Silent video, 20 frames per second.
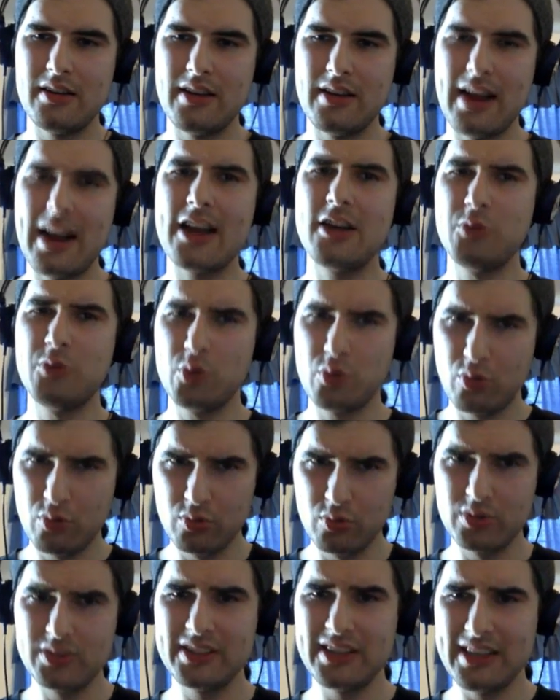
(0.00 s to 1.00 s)
animal
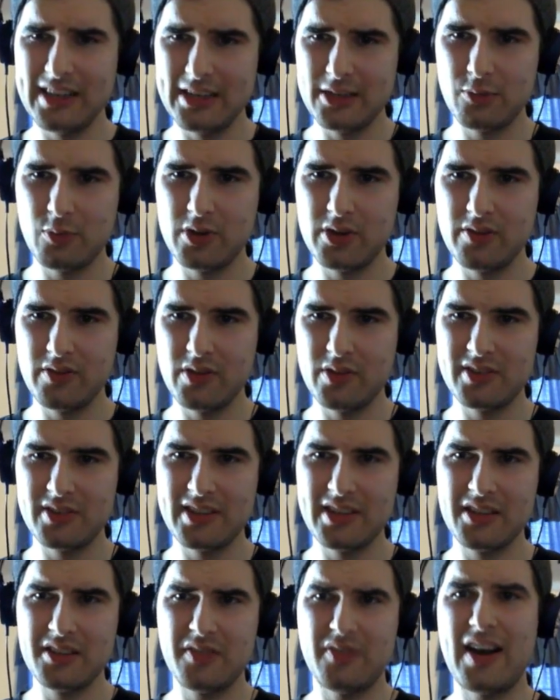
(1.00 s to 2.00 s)
cruelty is one of those
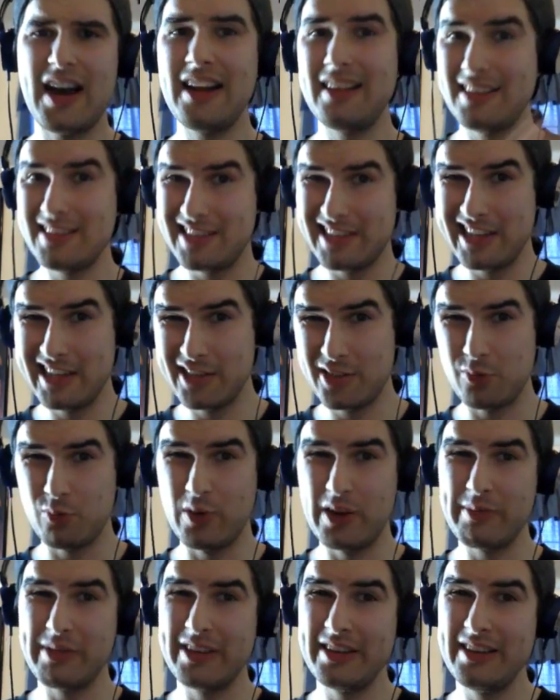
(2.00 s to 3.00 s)
things. Violence against
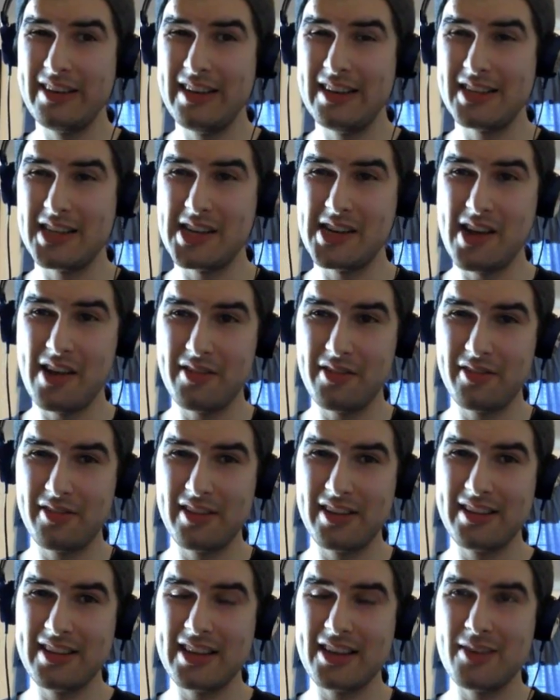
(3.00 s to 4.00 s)
women is another
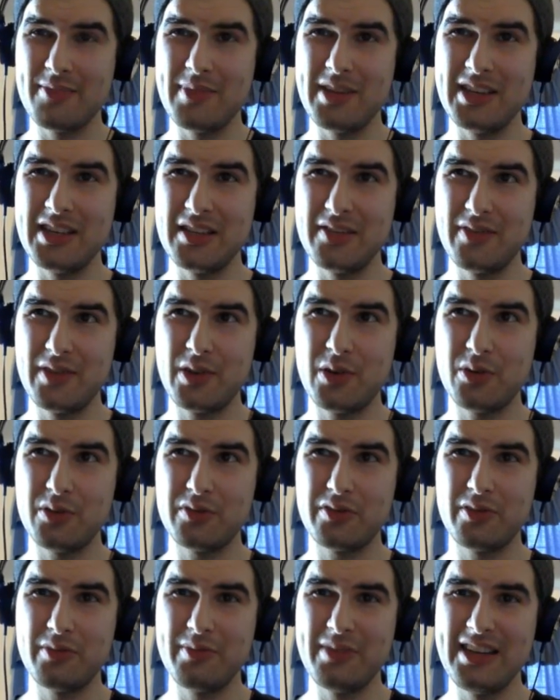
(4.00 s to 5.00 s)
thing that can be difficult
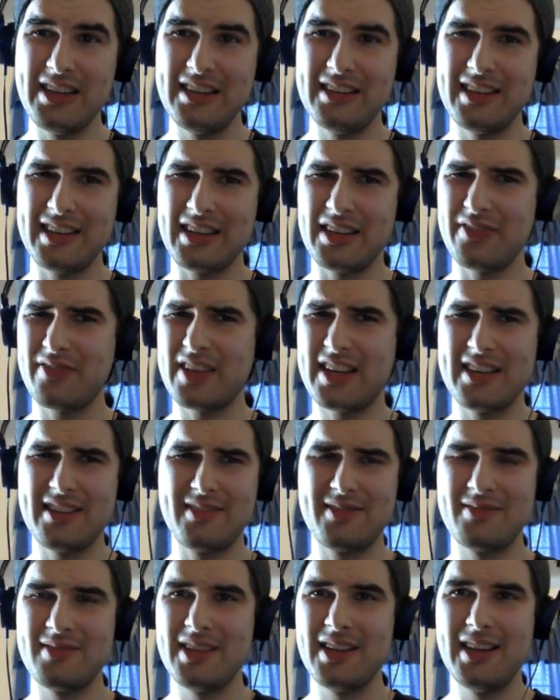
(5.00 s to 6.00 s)
for me. Like if I
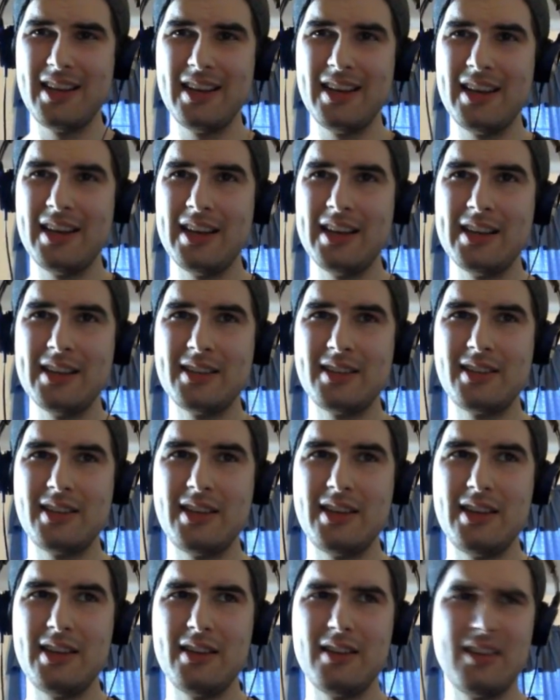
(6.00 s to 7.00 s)

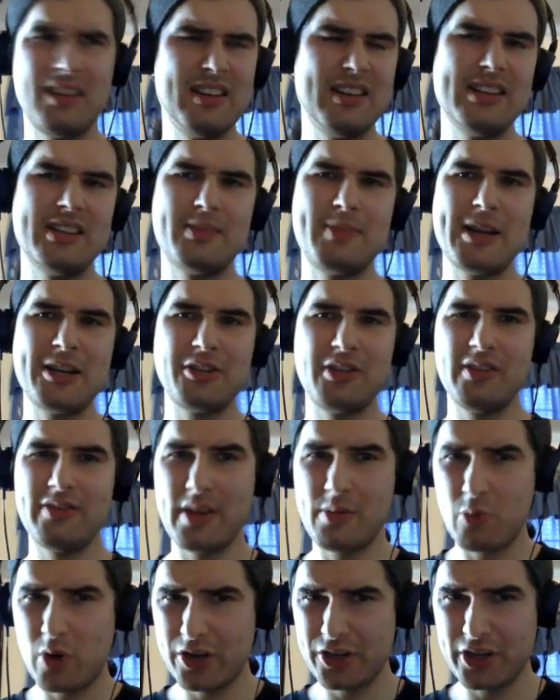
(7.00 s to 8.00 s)
see, especially if
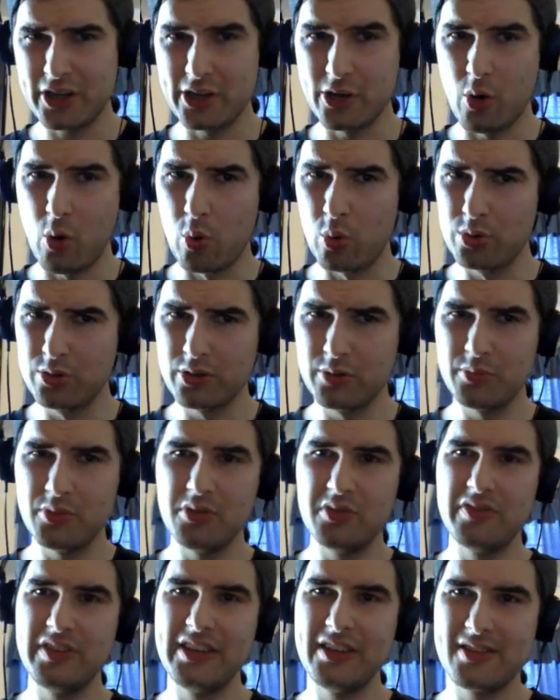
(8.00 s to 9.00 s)
I'm watching an older
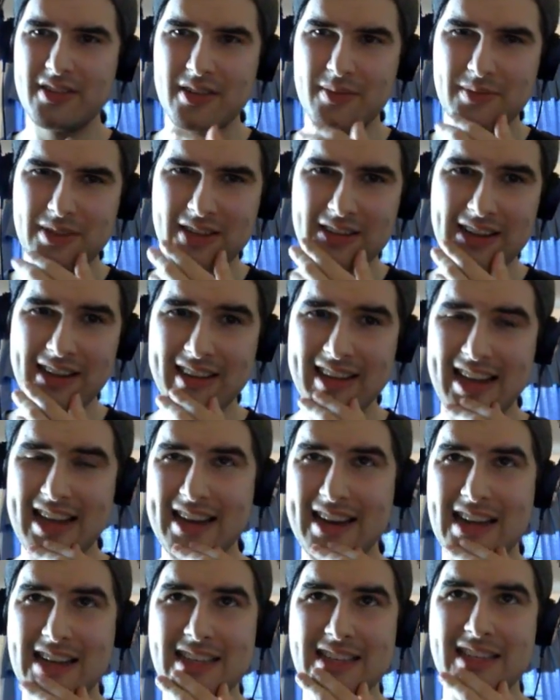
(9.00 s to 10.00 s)
movie or something like that,
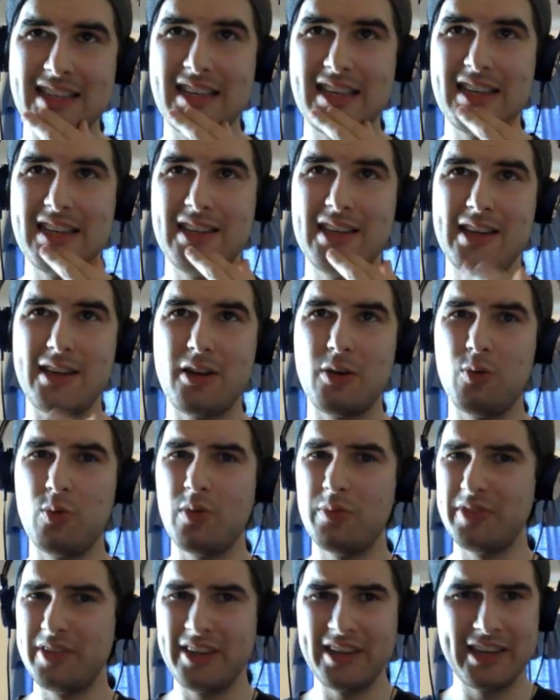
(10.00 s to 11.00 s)
and I see like a
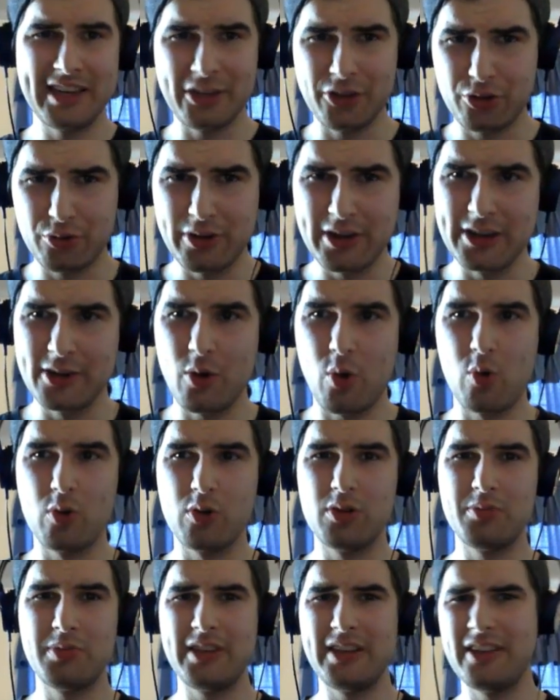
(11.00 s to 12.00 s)
woman getting treated
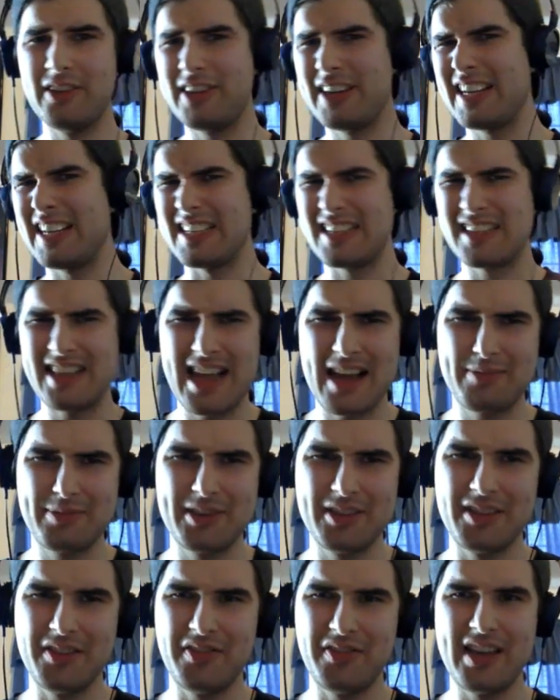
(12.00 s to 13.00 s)
horribly or getting slapped
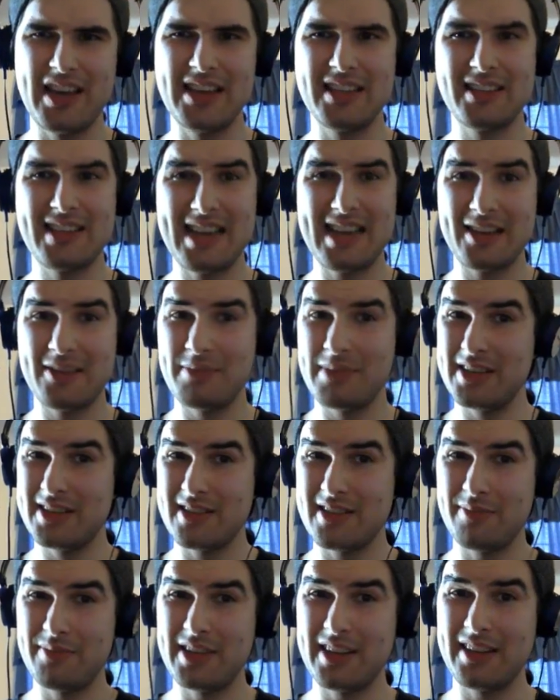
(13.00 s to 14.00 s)
in the face, that can be
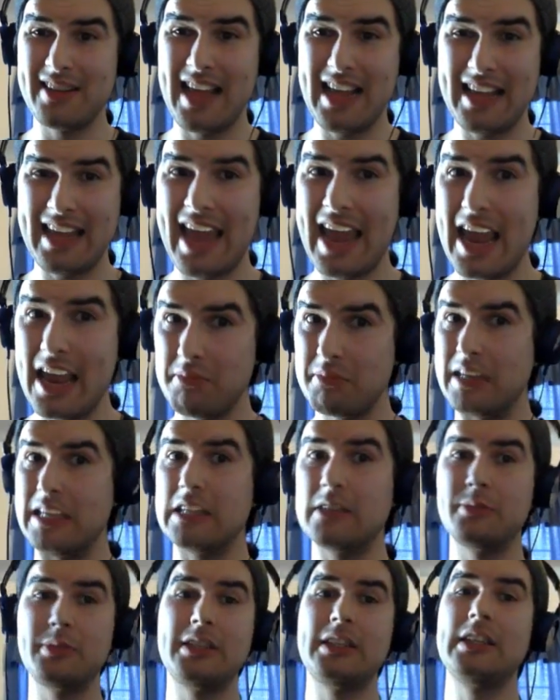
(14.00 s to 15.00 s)
something that can
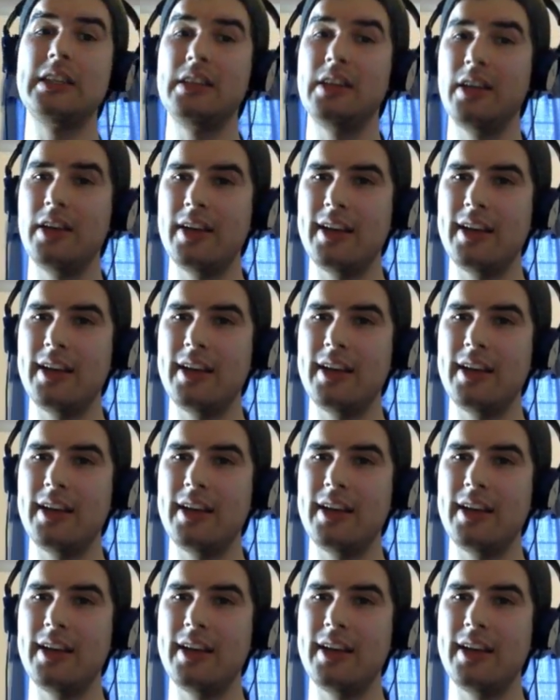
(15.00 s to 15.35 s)
make me